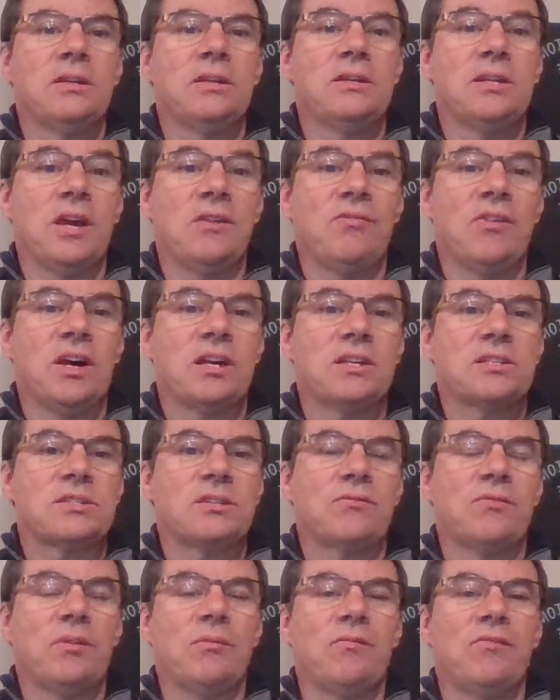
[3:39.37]

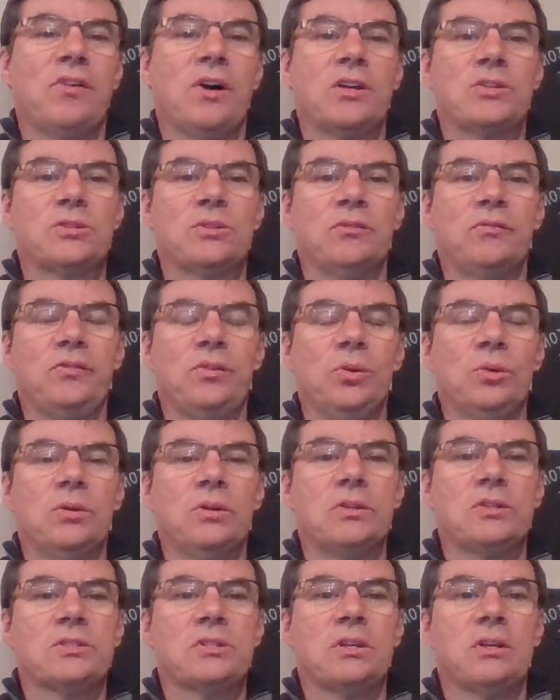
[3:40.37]
Divest from fossil
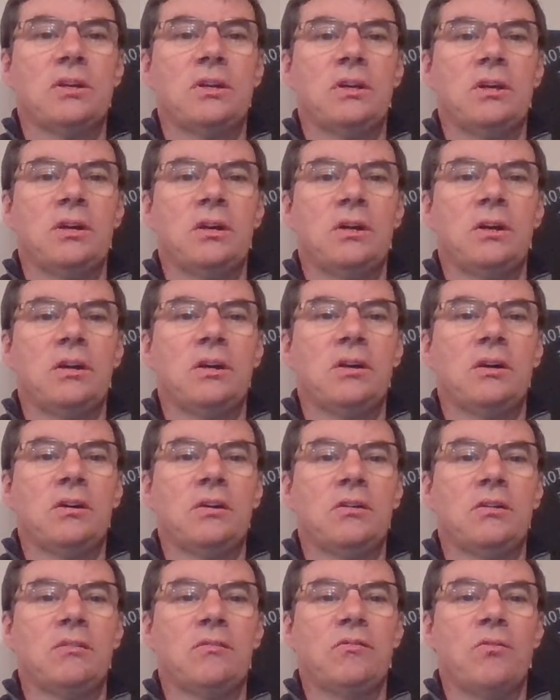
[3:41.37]
fuels.
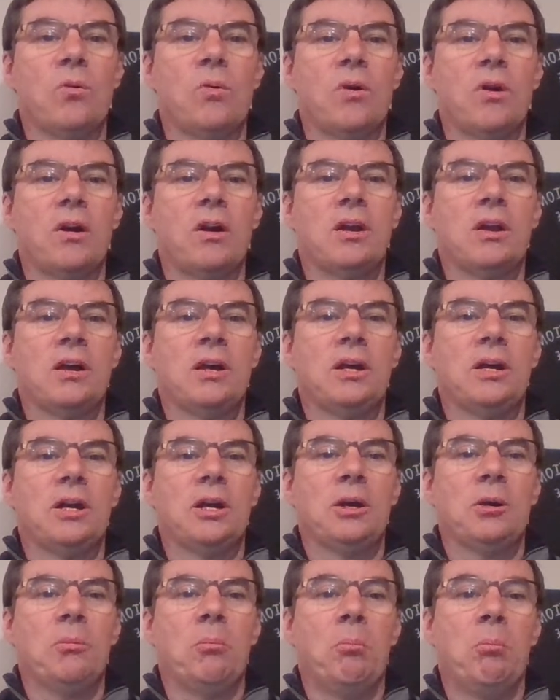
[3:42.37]
4.
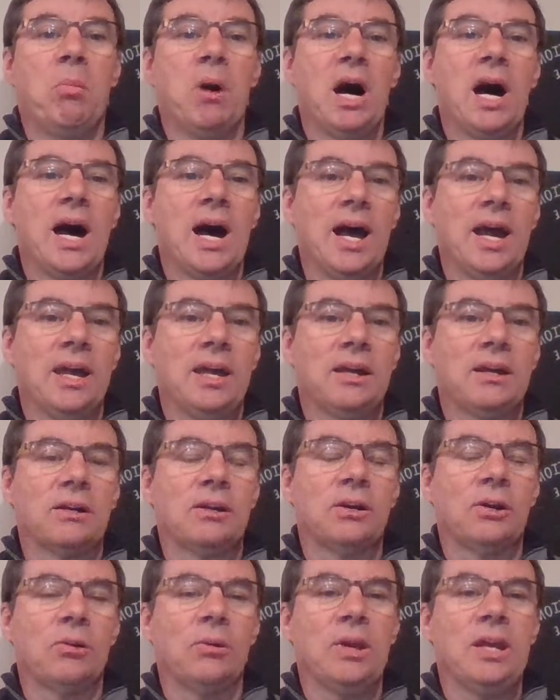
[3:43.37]
Buy
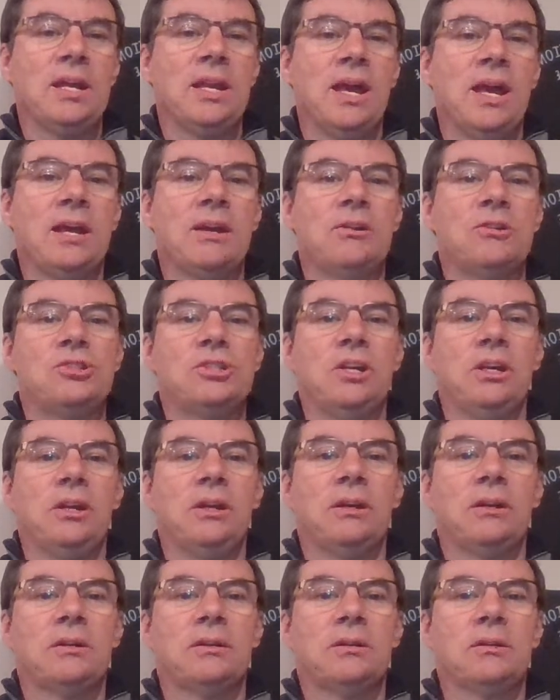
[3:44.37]
green energy.
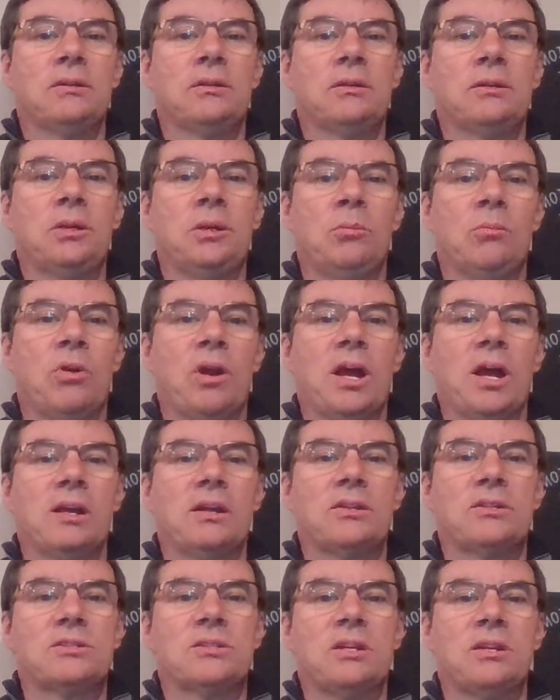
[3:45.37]
In
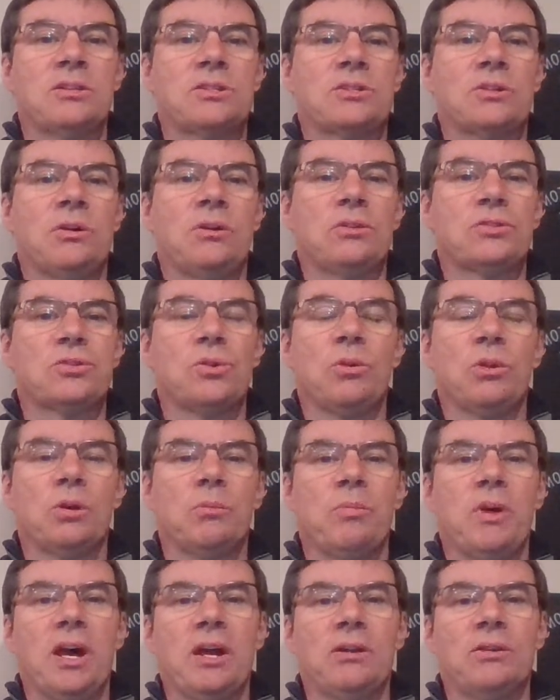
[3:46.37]
brackets, install solar
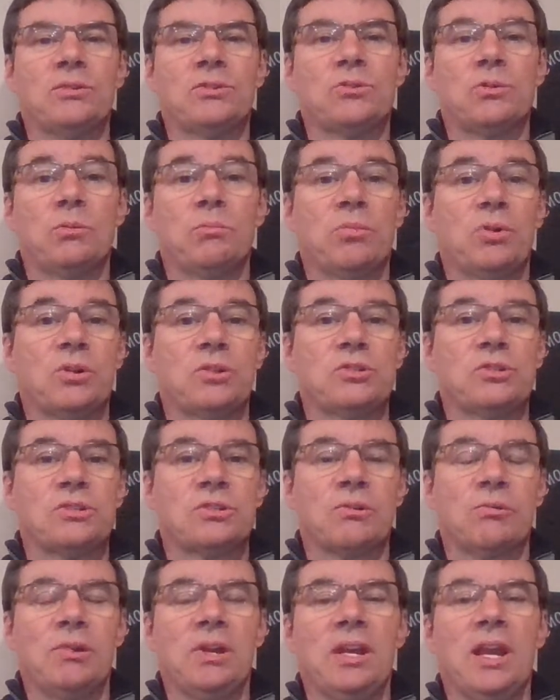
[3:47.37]
panels or purchase
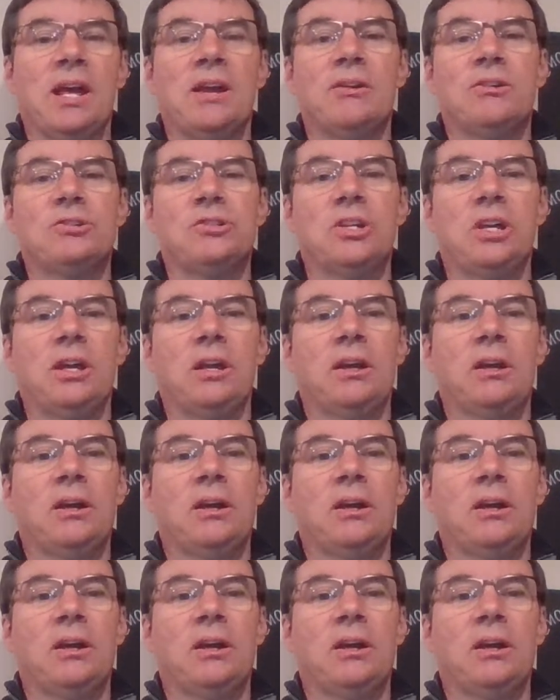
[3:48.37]
green energy.